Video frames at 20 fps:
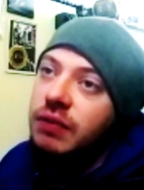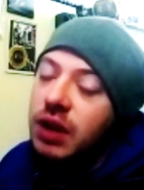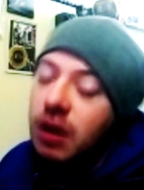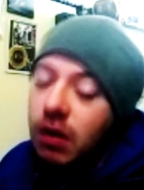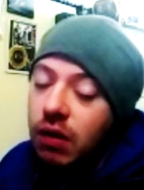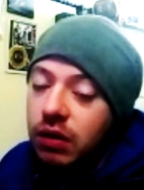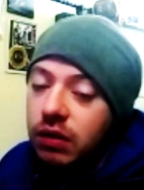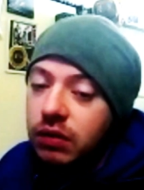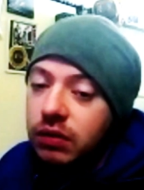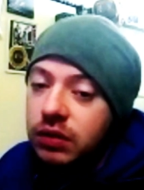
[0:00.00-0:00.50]

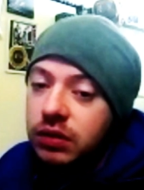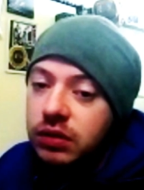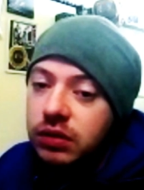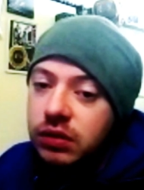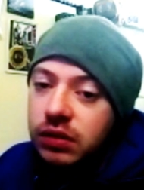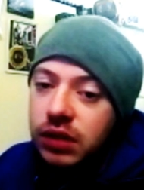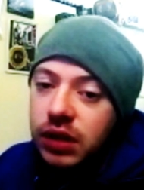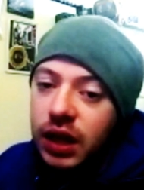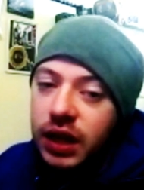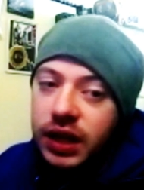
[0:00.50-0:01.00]
try
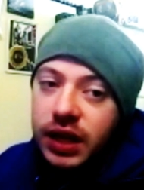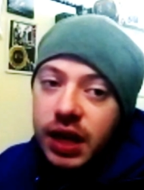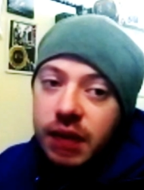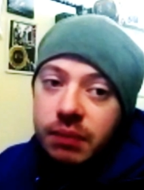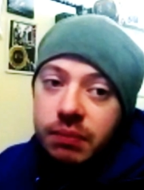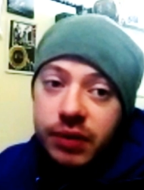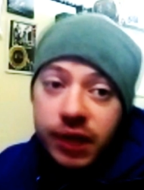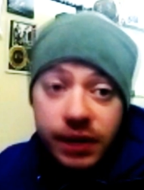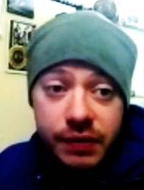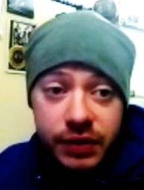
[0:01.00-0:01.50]
record
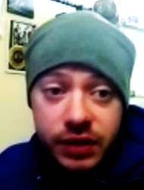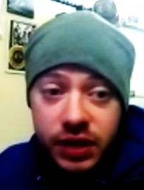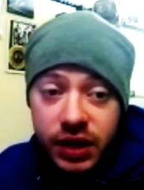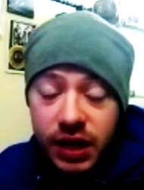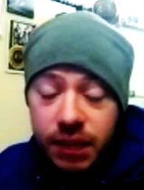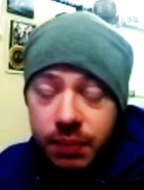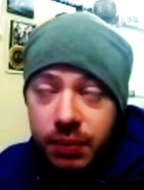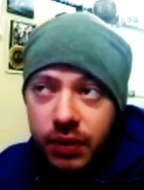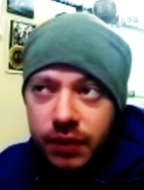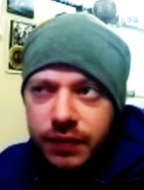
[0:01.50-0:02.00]
the game
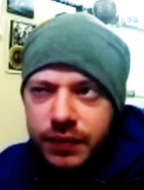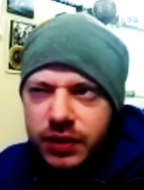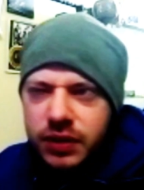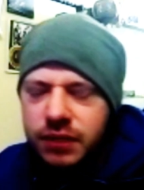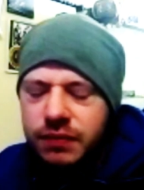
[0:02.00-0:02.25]
previously,